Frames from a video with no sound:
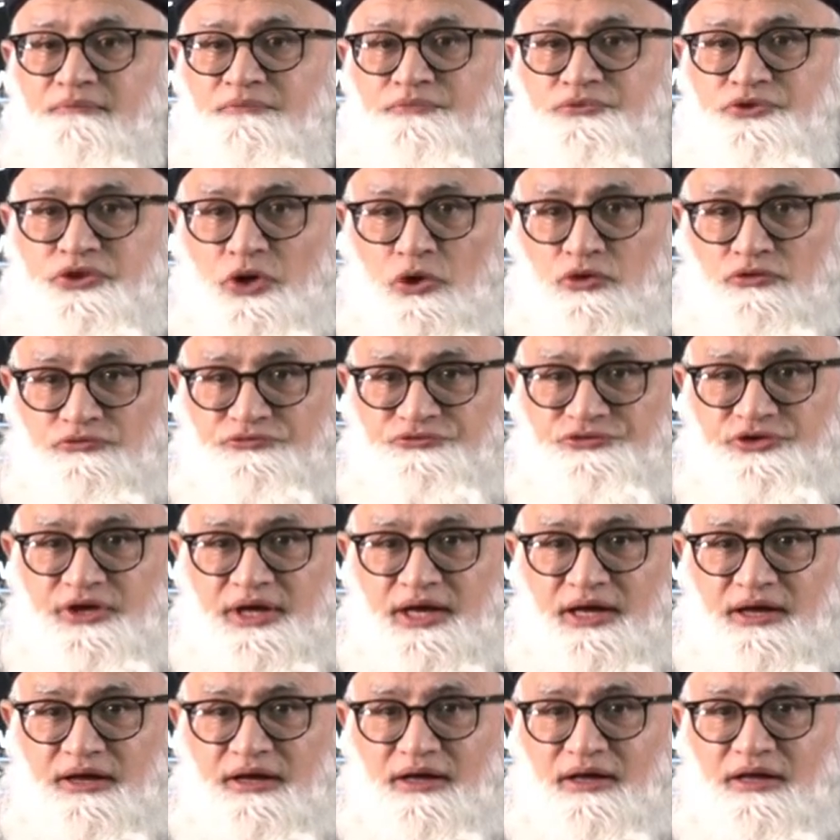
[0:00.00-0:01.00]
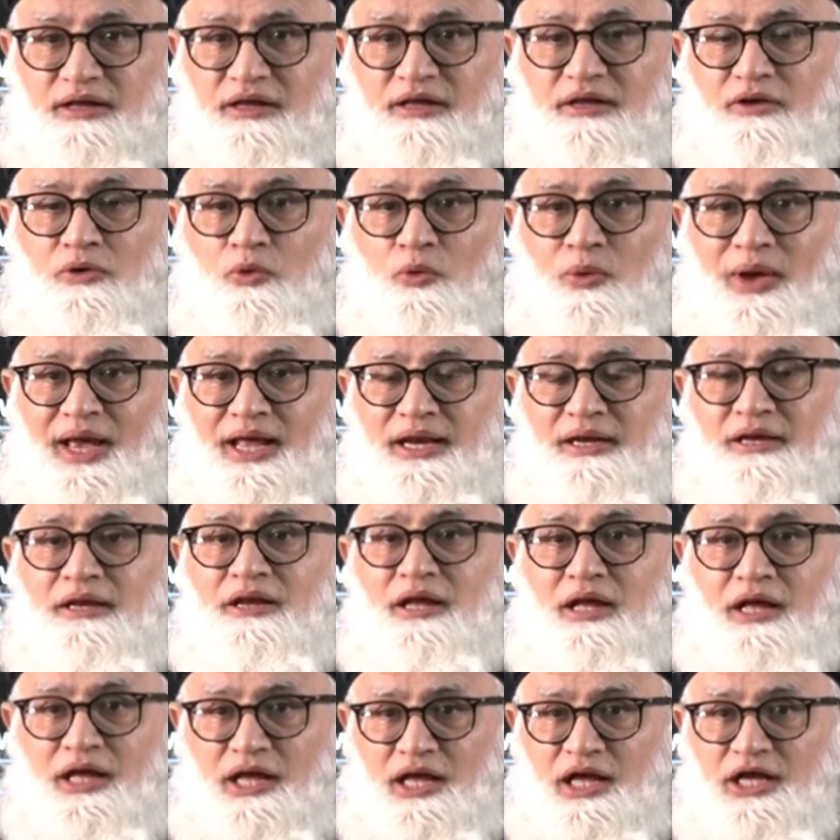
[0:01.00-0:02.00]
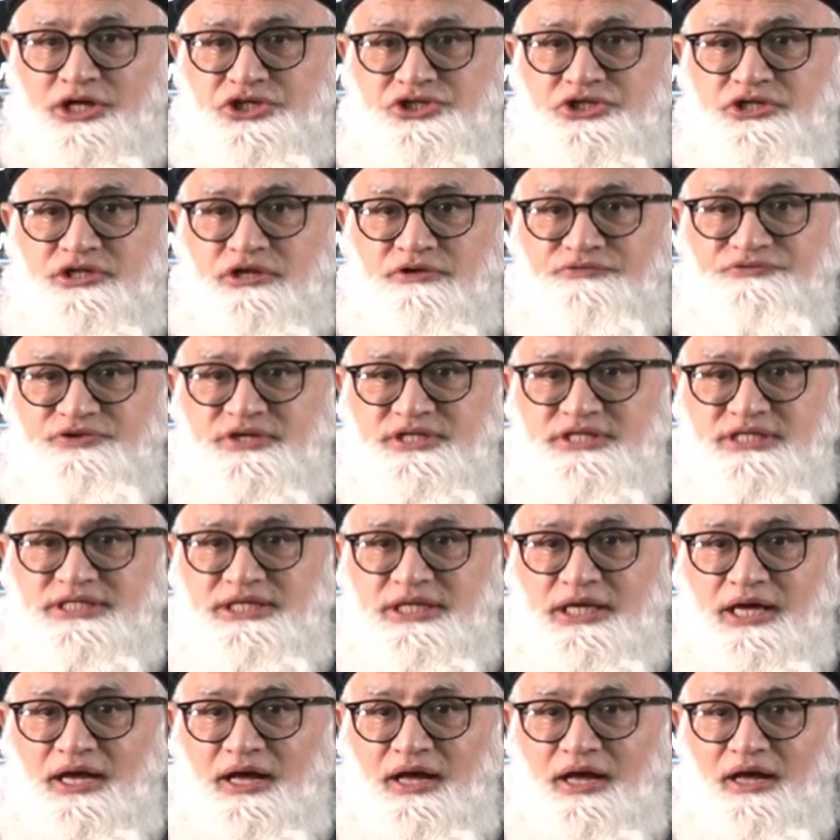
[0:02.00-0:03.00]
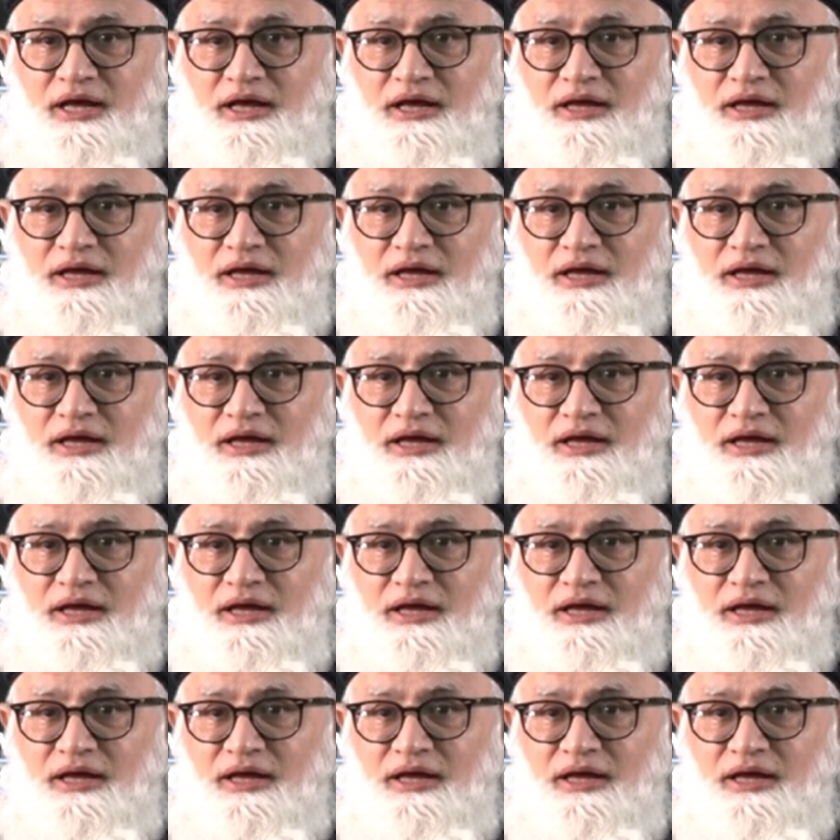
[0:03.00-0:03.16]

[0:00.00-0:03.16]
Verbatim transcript: don't fear when Ashraf is near.